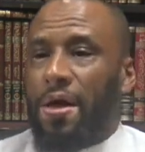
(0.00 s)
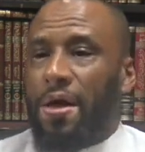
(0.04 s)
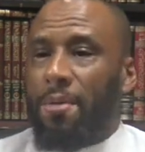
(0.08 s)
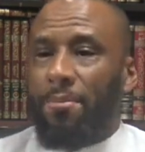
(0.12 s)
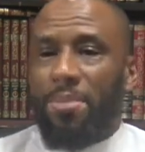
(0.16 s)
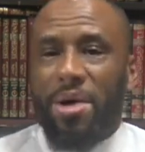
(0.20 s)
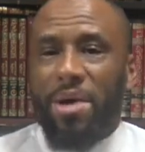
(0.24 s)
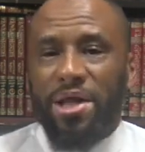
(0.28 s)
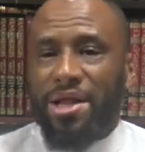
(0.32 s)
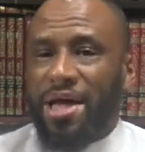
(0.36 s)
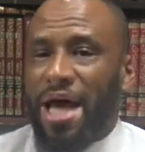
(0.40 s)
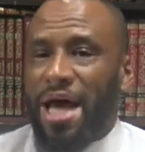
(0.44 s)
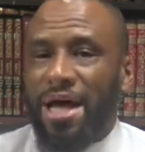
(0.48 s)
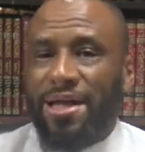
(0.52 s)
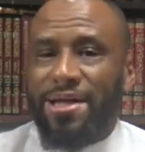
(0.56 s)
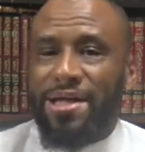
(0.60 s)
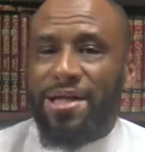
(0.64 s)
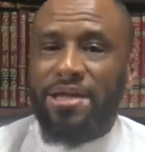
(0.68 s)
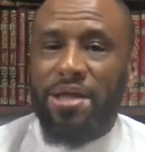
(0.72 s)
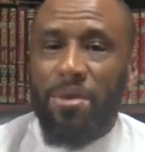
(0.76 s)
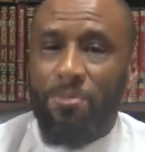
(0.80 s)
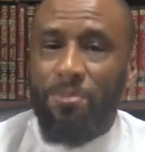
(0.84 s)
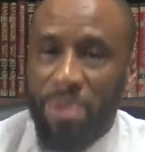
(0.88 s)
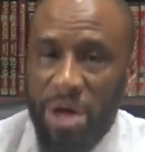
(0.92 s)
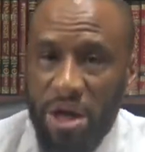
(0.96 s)
But that
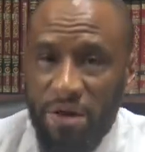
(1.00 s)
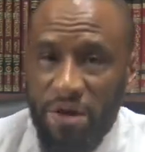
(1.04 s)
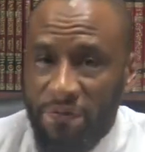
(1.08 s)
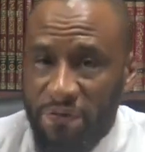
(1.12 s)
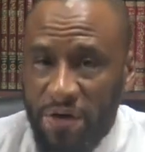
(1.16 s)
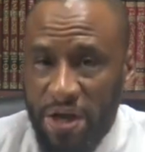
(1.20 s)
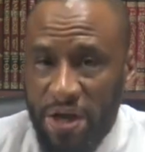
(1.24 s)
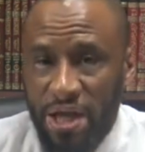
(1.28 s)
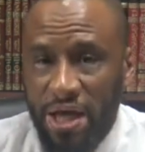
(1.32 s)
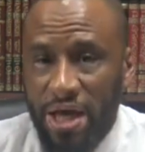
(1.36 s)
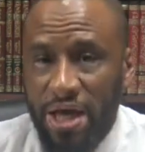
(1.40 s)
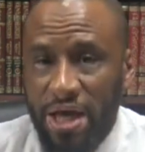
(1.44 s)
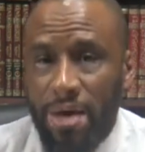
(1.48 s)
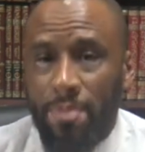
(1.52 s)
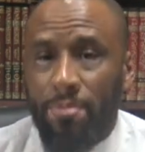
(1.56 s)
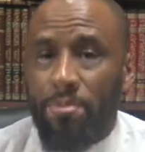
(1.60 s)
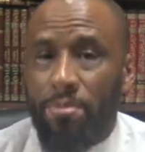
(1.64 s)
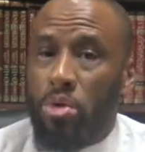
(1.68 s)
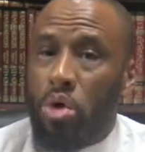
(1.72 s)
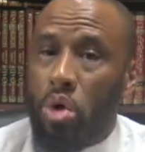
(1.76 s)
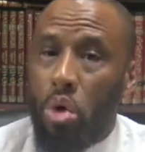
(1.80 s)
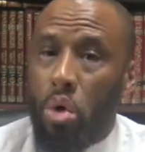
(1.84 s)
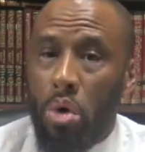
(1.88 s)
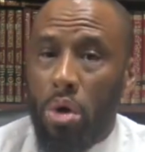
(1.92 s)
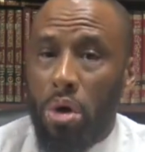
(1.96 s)
doesn't benefit
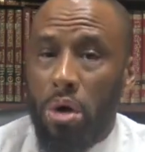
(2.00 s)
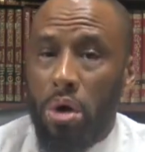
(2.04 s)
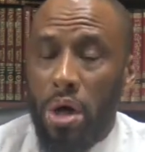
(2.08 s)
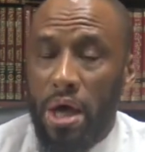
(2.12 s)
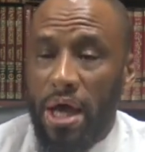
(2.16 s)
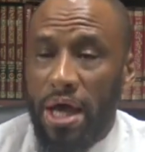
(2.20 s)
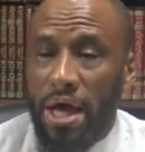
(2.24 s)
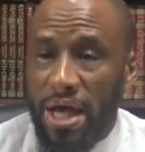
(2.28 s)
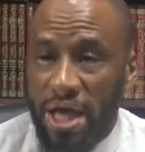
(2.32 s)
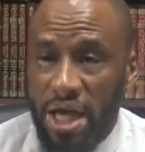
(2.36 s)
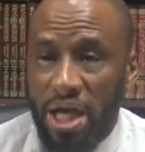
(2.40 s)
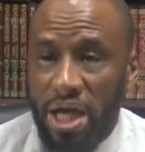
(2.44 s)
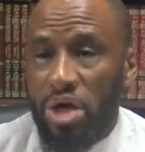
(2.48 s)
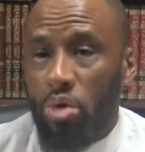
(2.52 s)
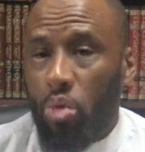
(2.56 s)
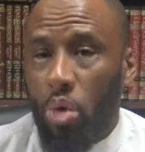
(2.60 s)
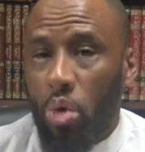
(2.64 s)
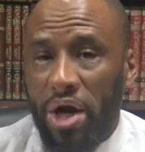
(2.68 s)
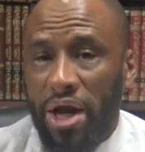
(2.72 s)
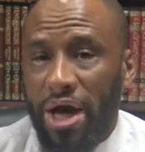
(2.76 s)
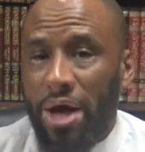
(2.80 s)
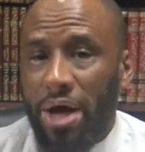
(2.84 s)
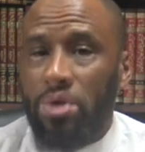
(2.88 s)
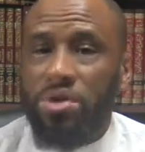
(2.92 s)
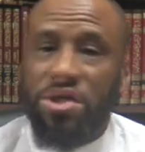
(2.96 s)
him nor
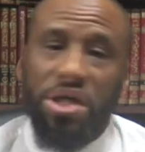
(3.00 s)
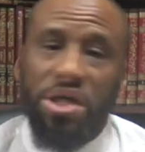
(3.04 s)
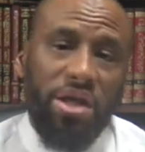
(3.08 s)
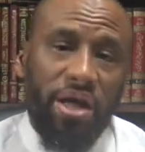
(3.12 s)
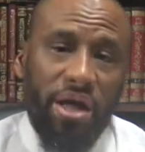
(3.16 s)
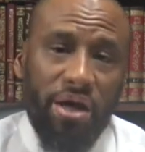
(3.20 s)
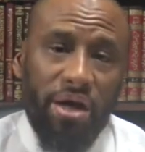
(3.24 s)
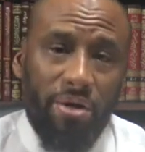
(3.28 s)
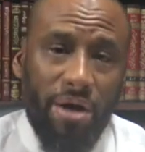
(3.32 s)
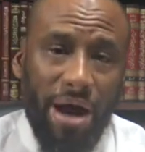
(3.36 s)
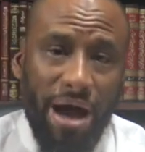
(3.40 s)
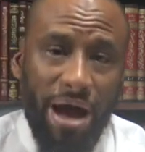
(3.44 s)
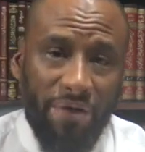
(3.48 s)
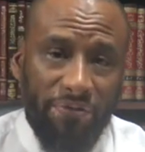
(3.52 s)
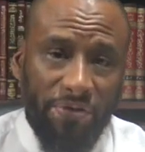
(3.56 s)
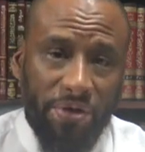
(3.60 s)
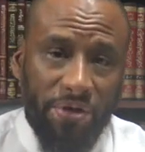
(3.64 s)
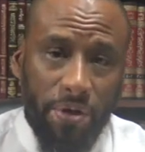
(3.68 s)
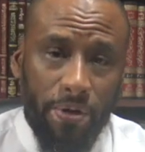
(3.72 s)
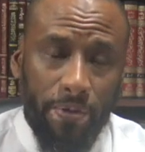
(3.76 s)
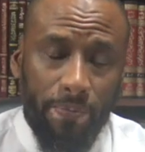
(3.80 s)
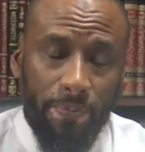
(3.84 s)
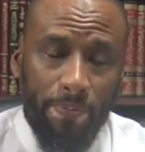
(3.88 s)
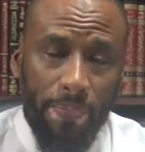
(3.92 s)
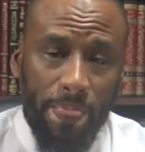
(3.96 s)
anyone else in the
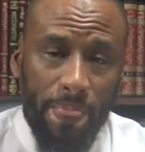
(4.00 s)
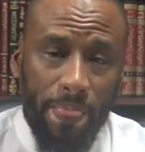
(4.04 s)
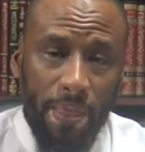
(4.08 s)
hereafter.